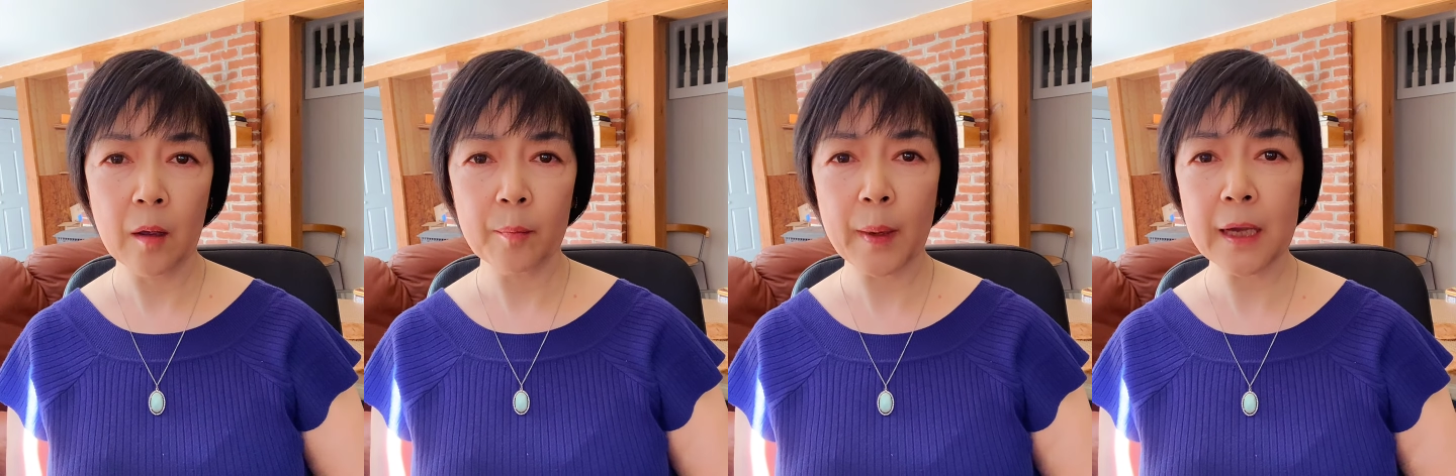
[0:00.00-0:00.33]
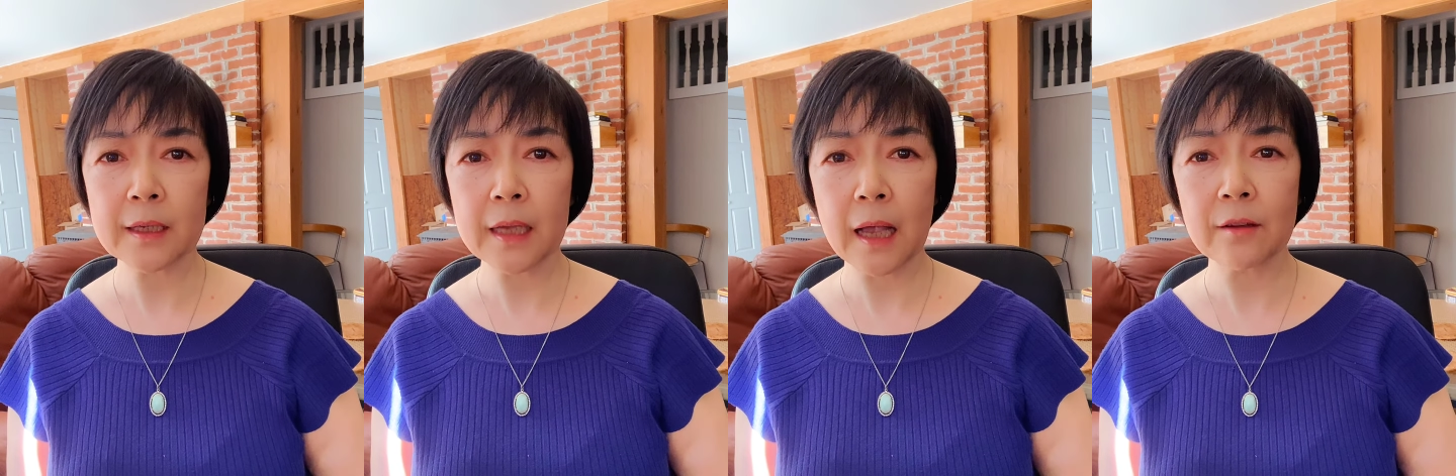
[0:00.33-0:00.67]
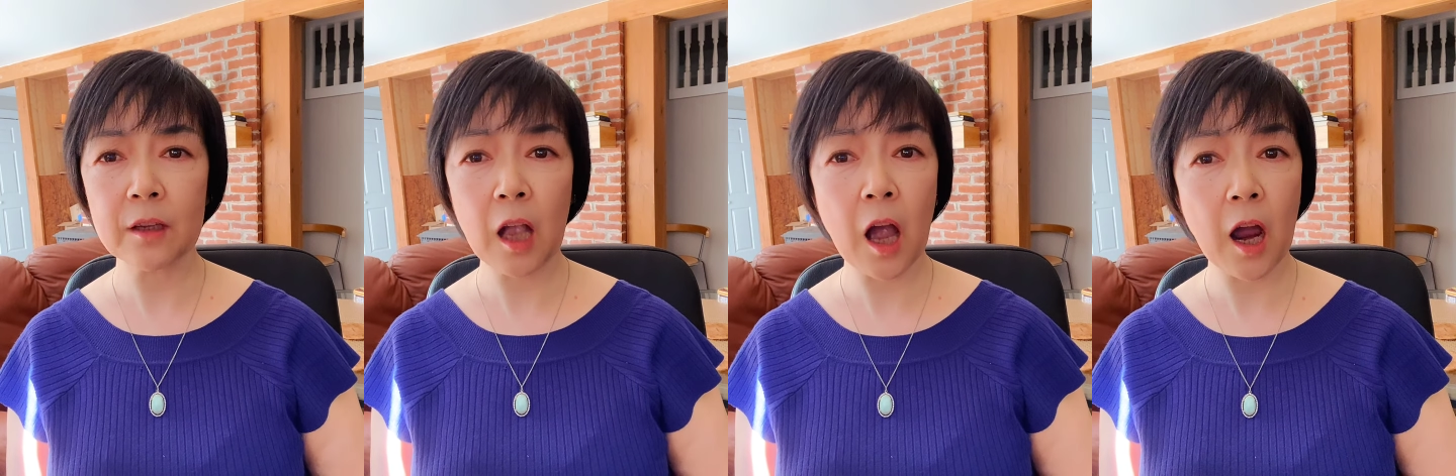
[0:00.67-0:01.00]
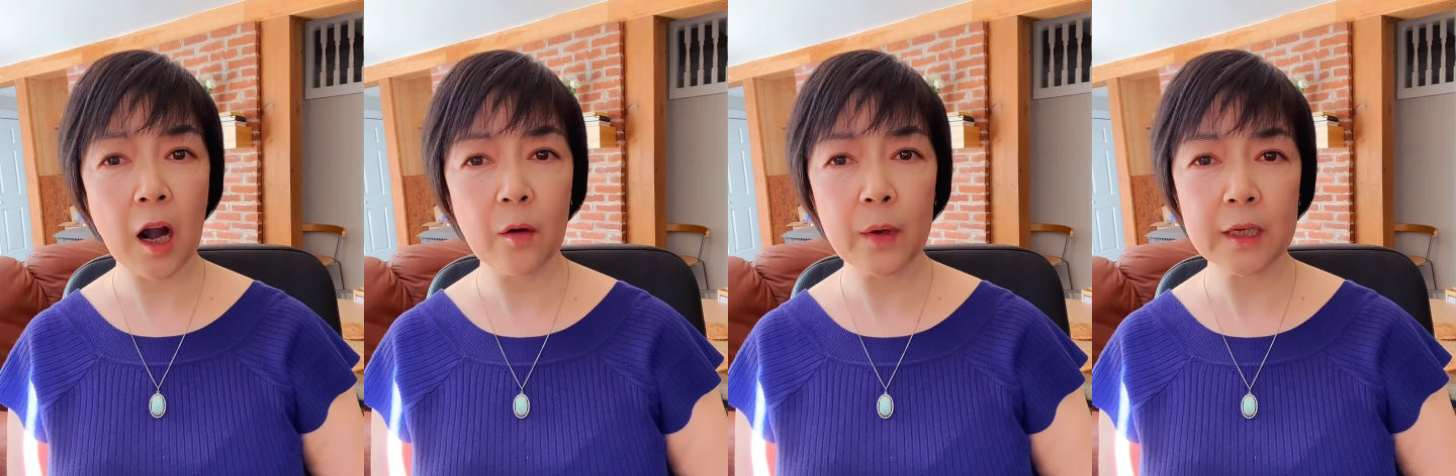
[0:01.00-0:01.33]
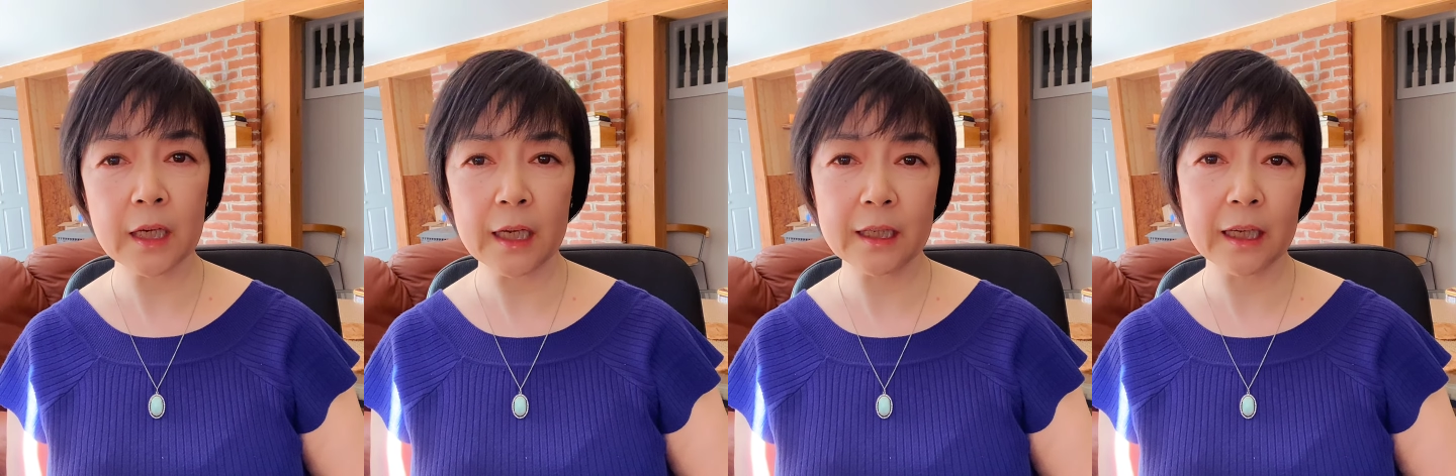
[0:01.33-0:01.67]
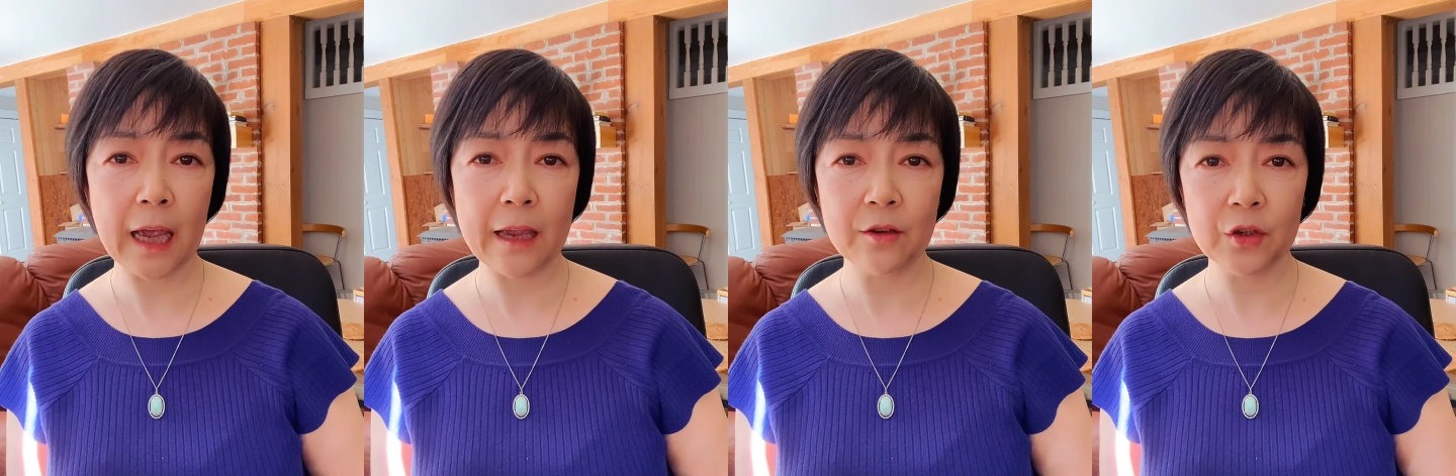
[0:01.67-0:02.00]
Based on current
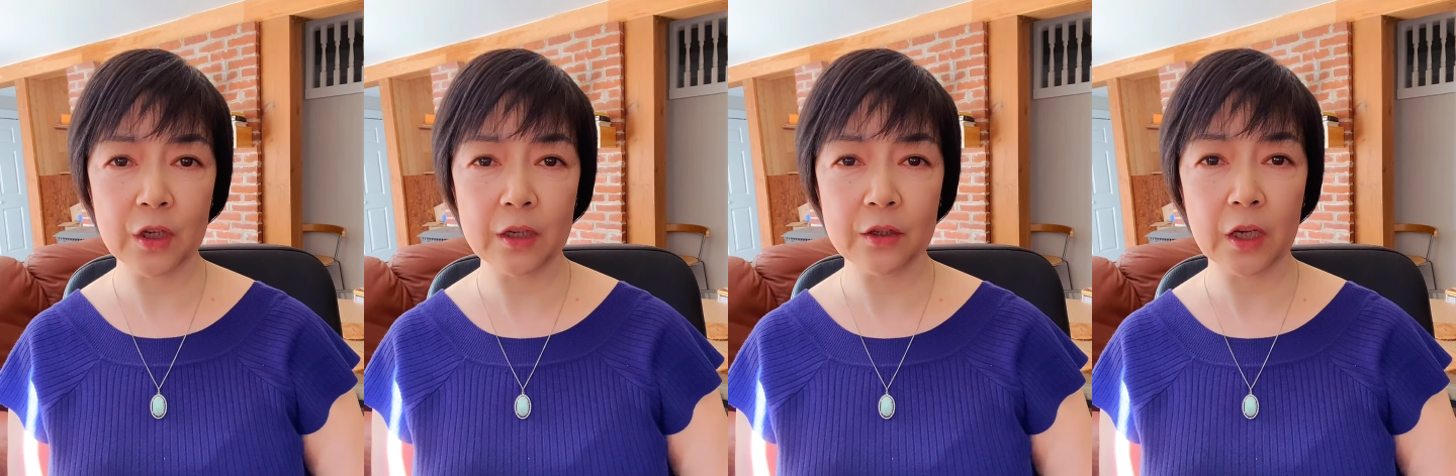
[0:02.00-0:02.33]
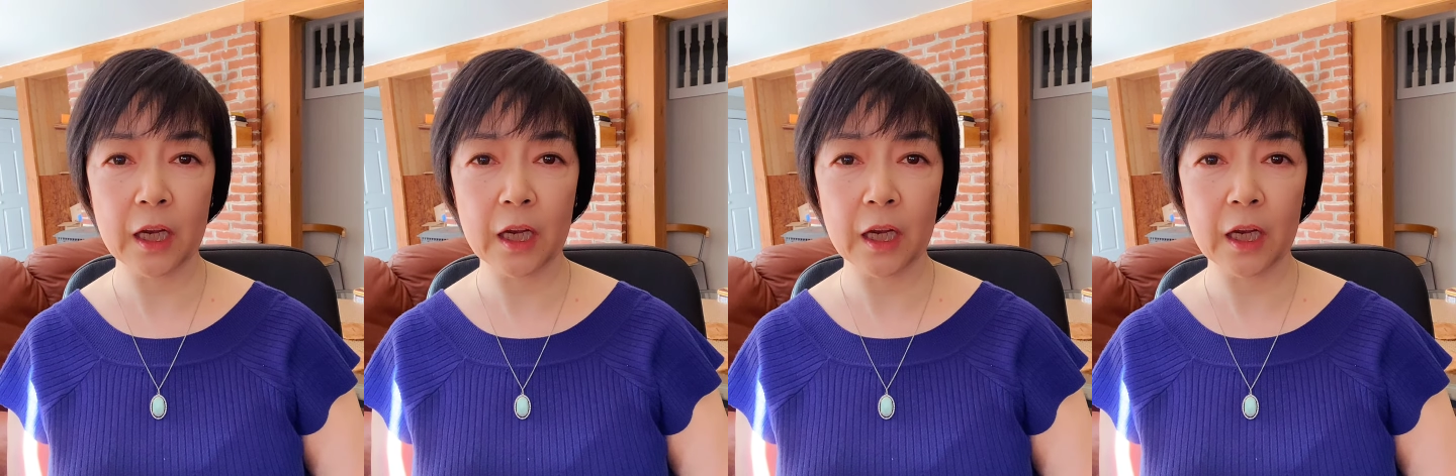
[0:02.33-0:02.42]
indications,